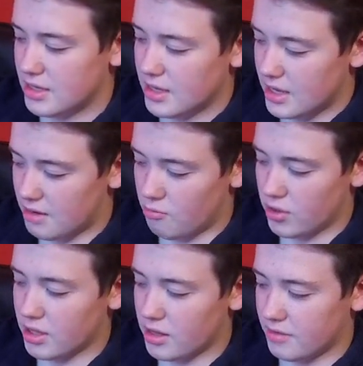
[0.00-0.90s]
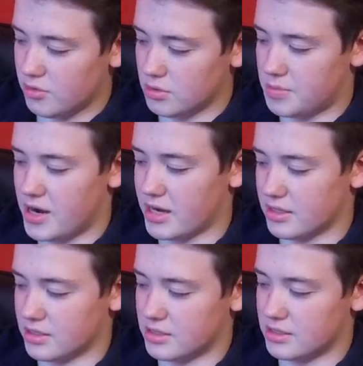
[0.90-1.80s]
And really all I have to do is
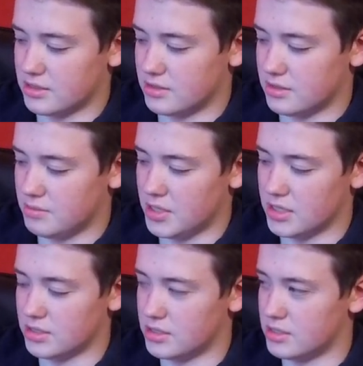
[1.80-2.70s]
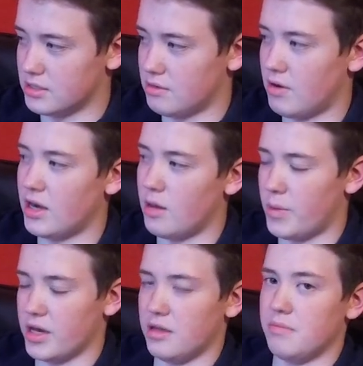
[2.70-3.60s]
practice, because right now
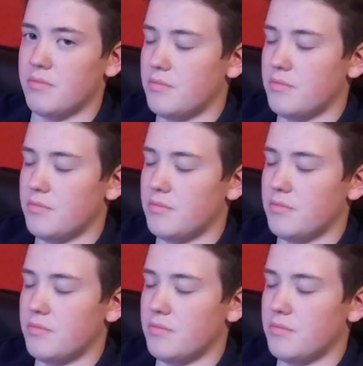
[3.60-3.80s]
my